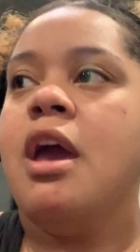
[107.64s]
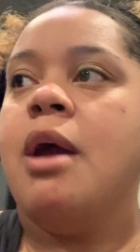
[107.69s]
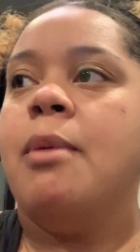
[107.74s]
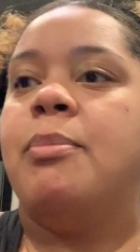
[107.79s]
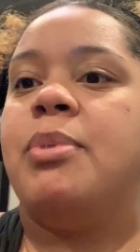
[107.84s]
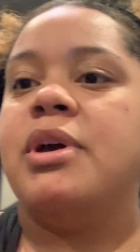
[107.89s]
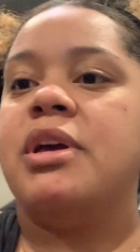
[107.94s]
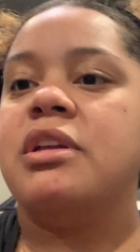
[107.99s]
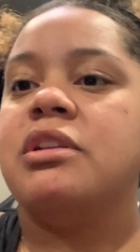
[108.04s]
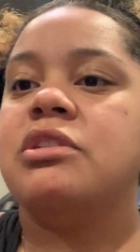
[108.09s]

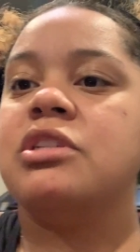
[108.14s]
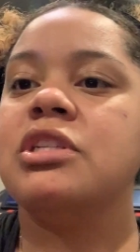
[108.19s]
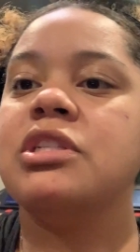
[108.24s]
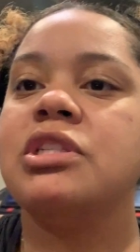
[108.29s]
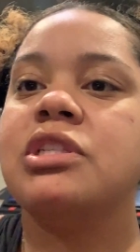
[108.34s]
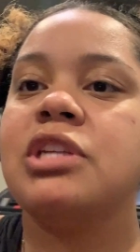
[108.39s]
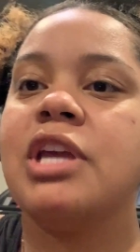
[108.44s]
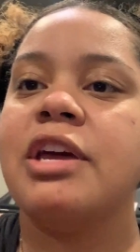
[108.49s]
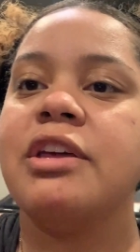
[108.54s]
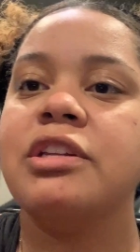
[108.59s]
but
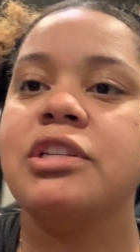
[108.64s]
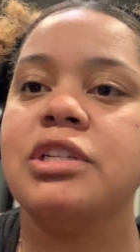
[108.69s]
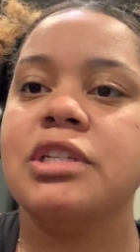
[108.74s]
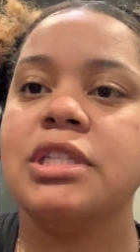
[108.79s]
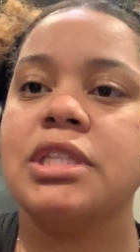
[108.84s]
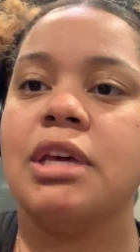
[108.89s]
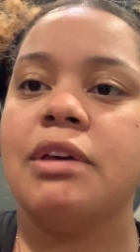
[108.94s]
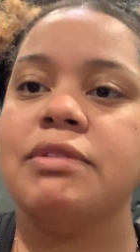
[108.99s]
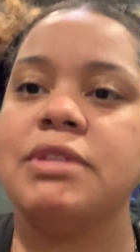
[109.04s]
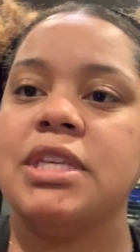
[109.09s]
just challenge
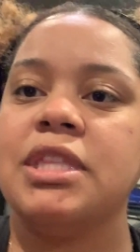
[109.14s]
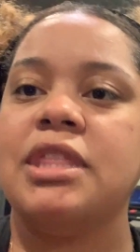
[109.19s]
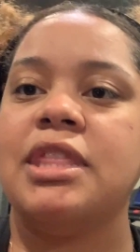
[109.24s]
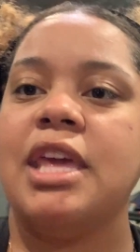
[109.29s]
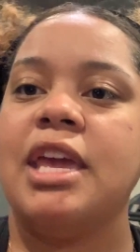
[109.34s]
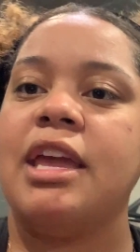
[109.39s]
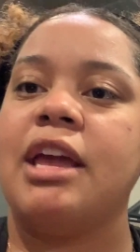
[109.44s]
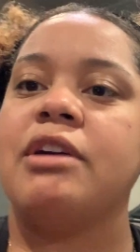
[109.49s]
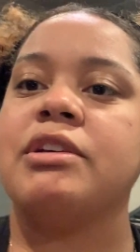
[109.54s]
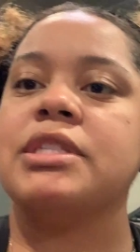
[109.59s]
yourself to
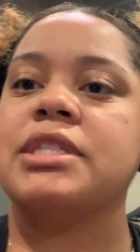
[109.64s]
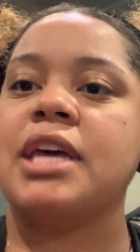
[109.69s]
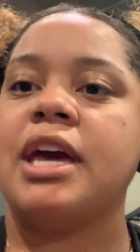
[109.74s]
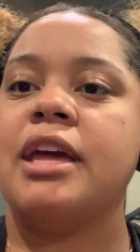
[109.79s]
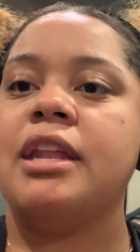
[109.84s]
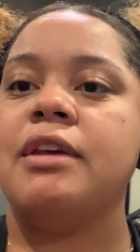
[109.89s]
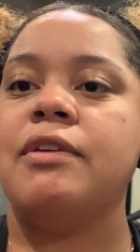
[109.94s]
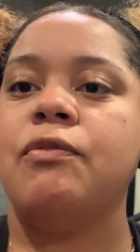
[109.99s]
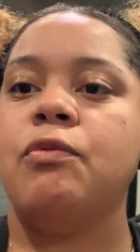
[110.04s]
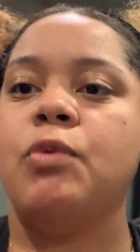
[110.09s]
think outside
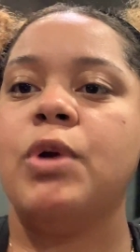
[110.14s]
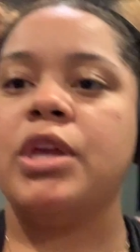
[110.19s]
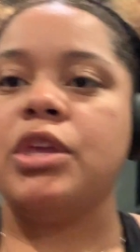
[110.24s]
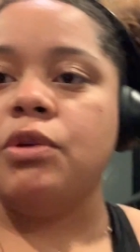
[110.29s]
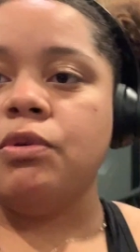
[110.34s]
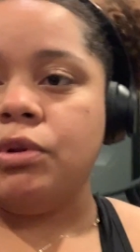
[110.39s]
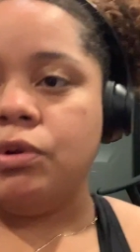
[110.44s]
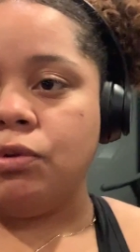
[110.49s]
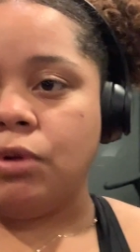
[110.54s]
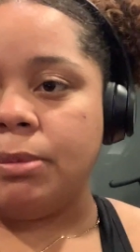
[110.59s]
of what you
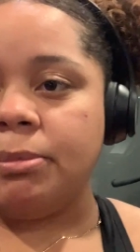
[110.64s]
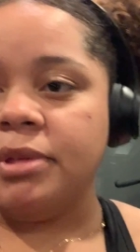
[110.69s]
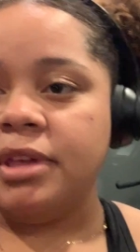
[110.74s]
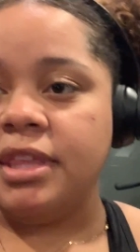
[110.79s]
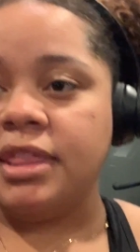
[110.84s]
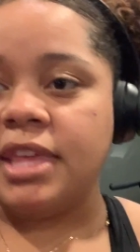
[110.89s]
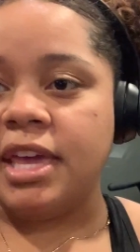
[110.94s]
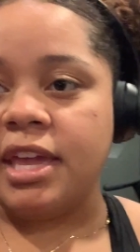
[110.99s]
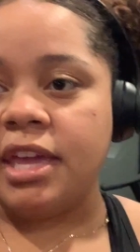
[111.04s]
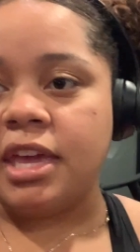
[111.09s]
would normally
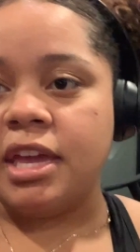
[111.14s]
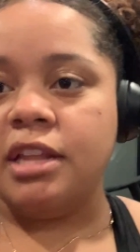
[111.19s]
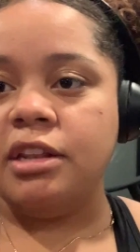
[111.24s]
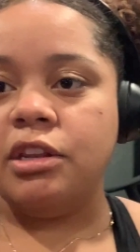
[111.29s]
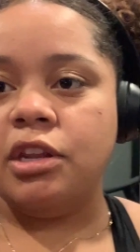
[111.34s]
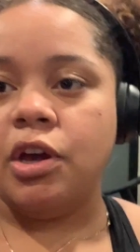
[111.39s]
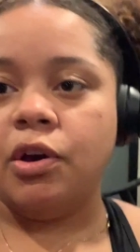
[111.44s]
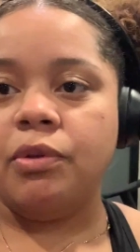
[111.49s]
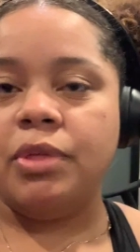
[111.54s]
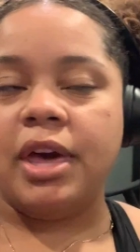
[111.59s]
think and
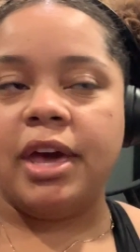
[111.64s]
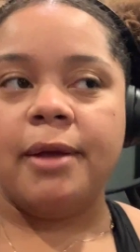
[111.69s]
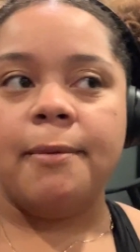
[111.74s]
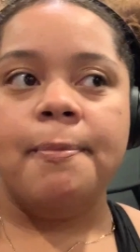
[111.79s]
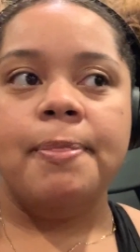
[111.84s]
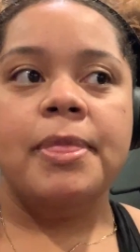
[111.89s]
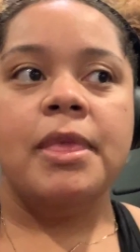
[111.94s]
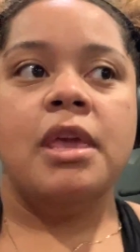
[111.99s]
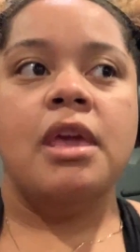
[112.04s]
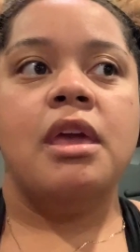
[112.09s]
know that
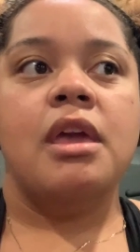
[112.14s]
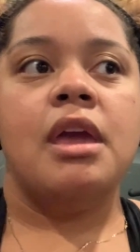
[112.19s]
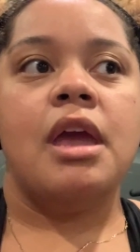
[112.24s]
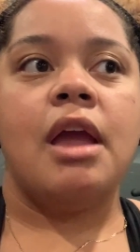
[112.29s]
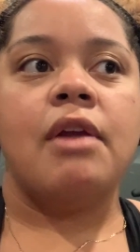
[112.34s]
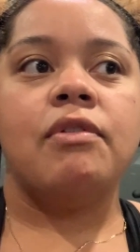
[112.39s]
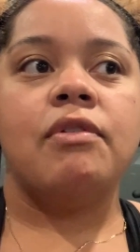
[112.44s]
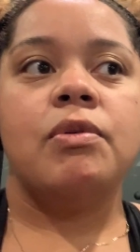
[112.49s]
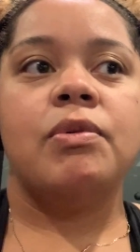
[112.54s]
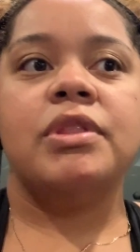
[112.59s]

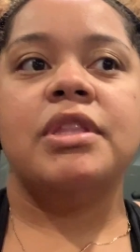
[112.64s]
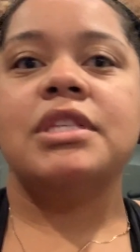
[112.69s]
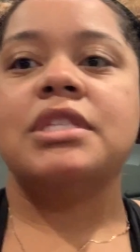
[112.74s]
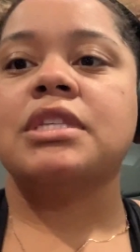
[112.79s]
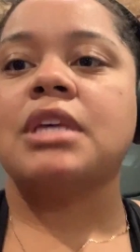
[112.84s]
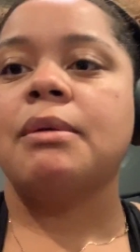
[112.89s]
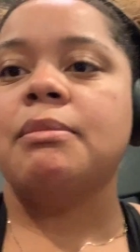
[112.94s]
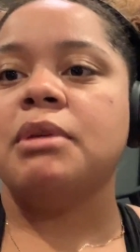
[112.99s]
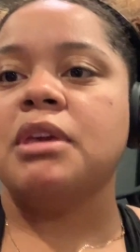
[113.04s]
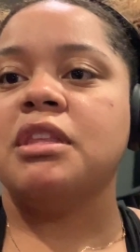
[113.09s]
everyone that's
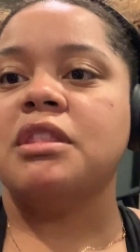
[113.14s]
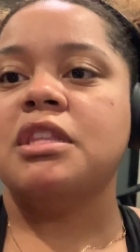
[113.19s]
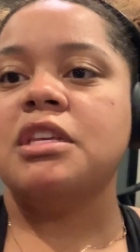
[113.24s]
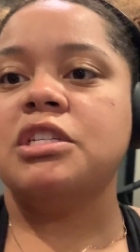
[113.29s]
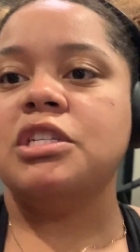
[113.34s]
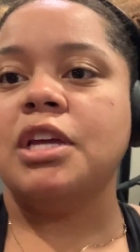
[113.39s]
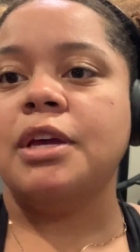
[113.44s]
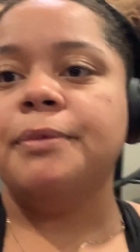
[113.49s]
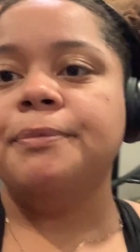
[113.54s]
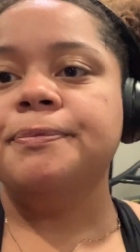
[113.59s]
coming in the
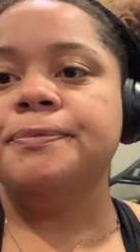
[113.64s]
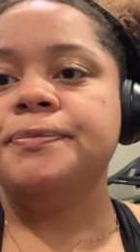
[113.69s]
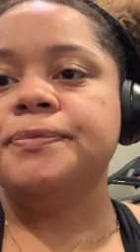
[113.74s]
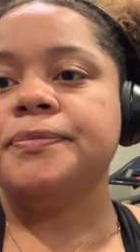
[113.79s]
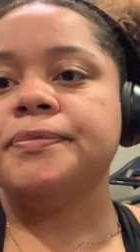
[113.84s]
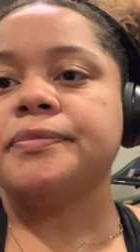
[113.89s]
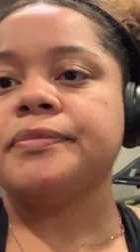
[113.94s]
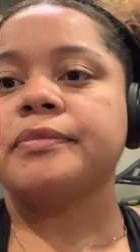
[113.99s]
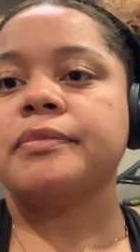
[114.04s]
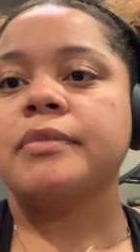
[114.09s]
gym
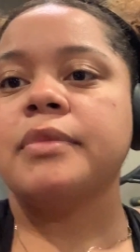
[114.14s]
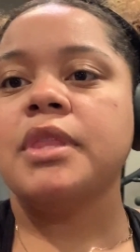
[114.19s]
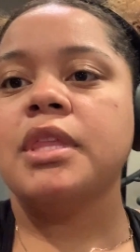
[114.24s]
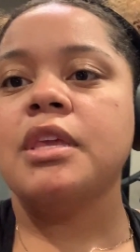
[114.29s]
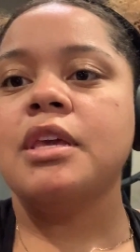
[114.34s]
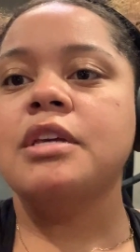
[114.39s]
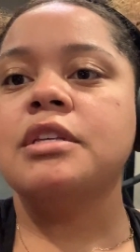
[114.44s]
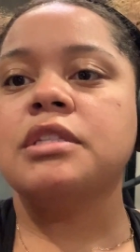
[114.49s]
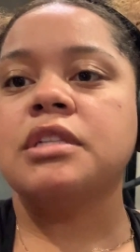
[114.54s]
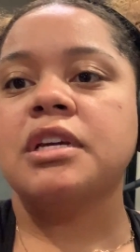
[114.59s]

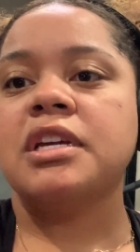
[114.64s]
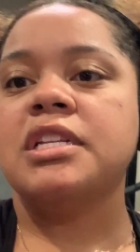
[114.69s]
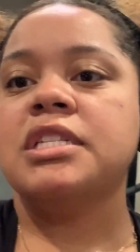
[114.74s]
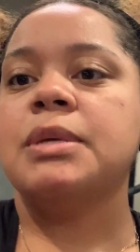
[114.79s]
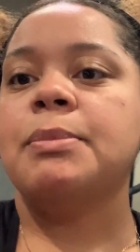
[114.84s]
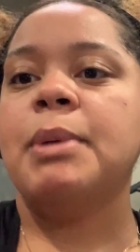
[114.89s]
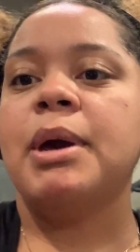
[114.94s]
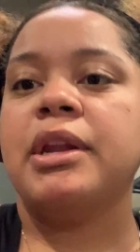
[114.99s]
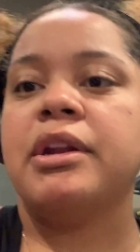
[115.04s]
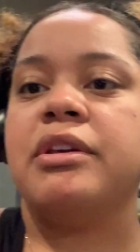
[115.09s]
is looking to
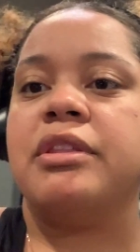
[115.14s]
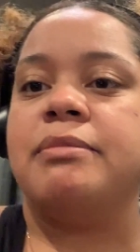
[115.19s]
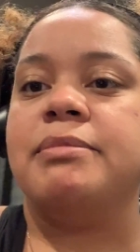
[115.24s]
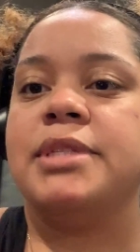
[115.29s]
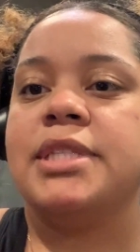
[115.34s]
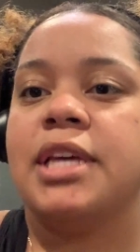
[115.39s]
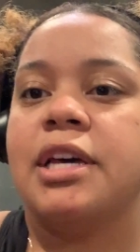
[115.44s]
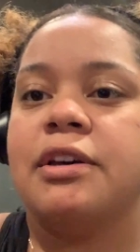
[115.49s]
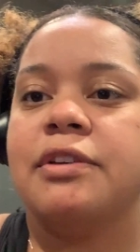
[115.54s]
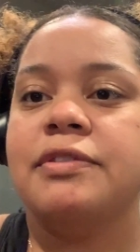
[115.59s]
better
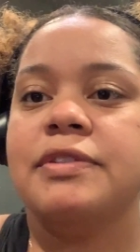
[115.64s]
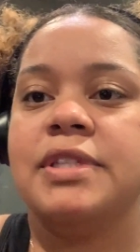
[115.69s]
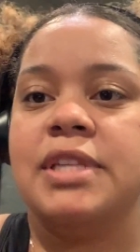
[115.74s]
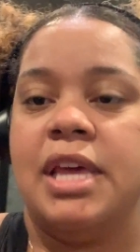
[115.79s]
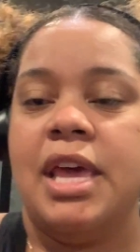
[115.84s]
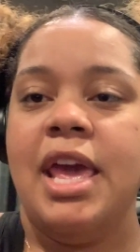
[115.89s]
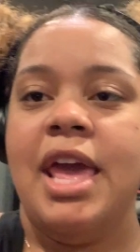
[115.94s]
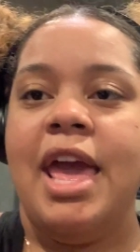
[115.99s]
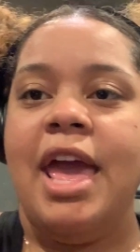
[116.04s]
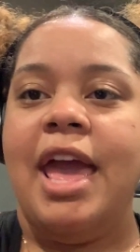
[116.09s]
themselves
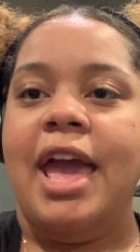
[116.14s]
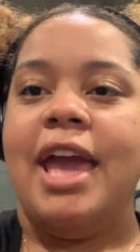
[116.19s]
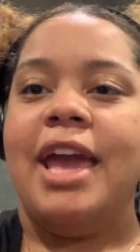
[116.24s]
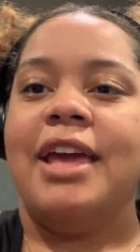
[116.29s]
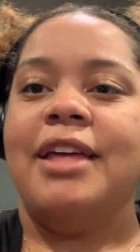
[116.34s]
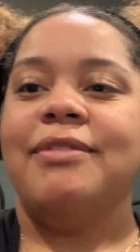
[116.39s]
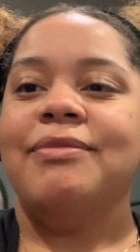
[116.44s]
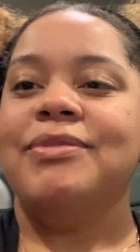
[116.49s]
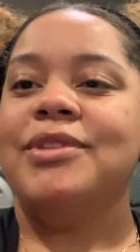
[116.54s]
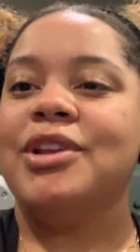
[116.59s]

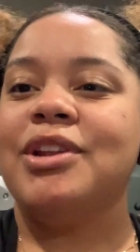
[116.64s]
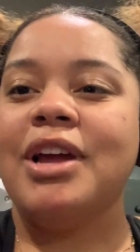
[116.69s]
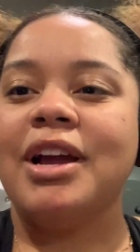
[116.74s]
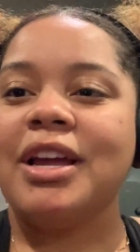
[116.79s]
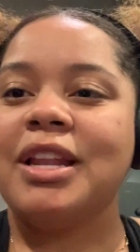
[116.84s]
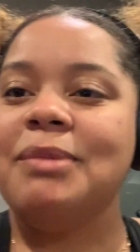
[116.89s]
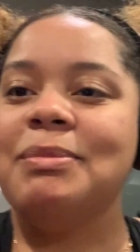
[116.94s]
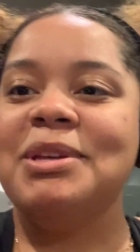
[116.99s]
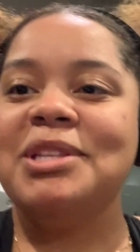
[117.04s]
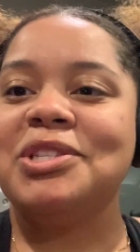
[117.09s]
and they're not going
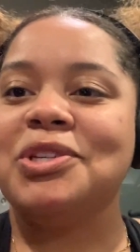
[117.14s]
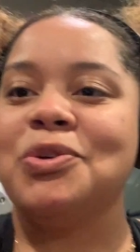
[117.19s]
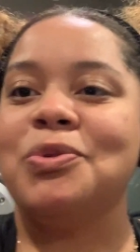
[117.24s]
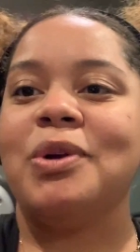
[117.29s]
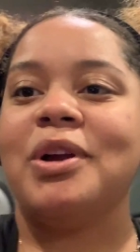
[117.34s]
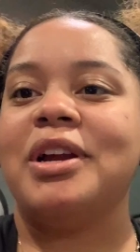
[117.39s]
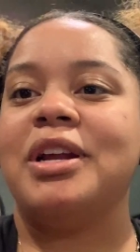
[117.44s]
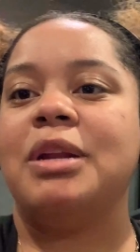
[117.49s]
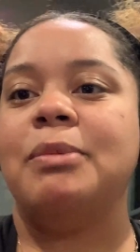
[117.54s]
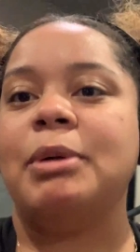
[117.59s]
to be too
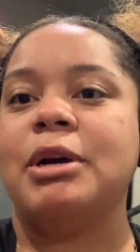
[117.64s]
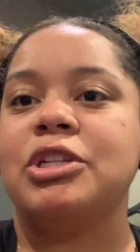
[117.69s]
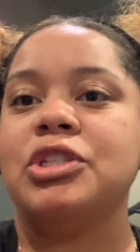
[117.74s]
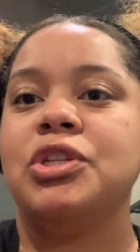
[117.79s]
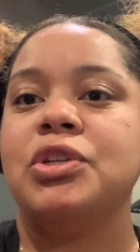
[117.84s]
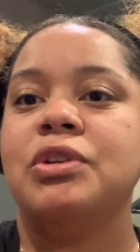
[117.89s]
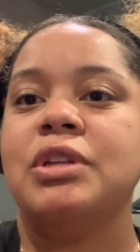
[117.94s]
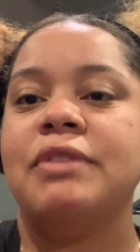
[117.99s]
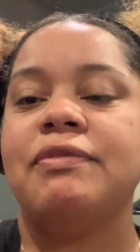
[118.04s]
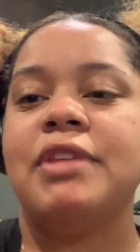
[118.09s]
worried about
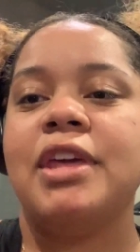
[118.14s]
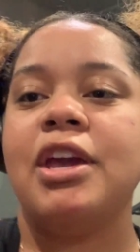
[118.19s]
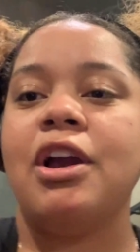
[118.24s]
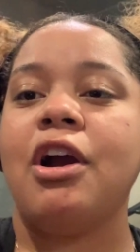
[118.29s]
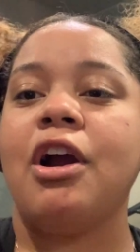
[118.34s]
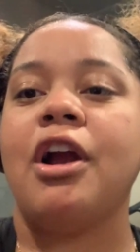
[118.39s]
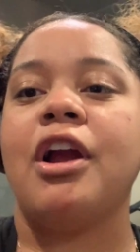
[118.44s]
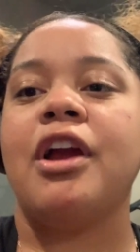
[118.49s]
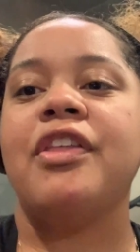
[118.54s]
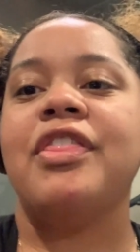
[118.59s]
you. And if they
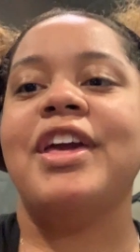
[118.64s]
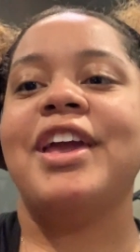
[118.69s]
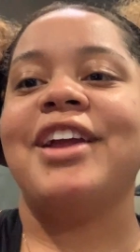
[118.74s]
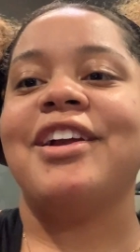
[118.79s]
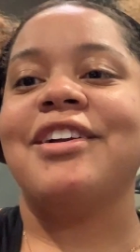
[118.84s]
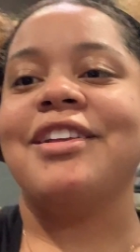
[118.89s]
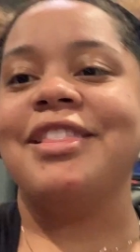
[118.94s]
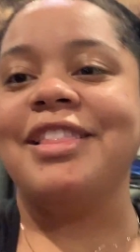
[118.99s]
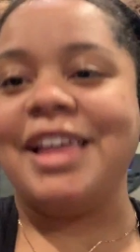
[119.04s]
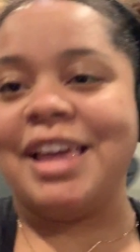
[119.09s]
are
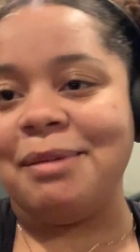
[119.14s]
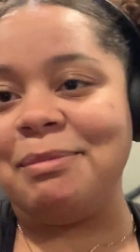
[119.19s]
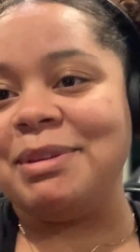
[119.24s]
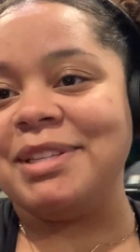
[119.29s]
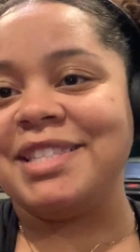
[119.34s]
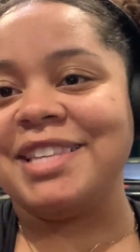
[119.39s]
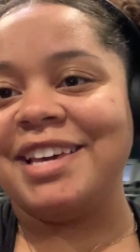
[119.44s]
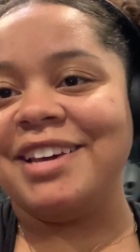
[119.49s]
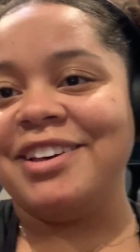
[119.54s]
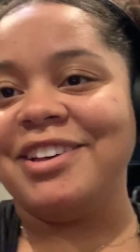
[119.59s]
lame as
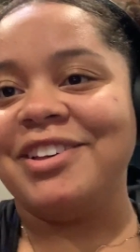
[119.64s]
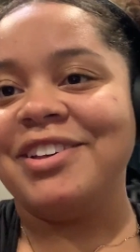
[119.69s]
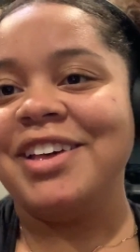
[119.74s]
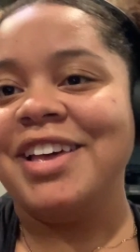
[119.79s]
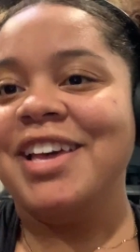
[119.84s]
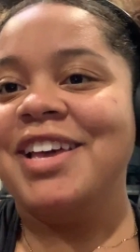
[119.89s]
hell.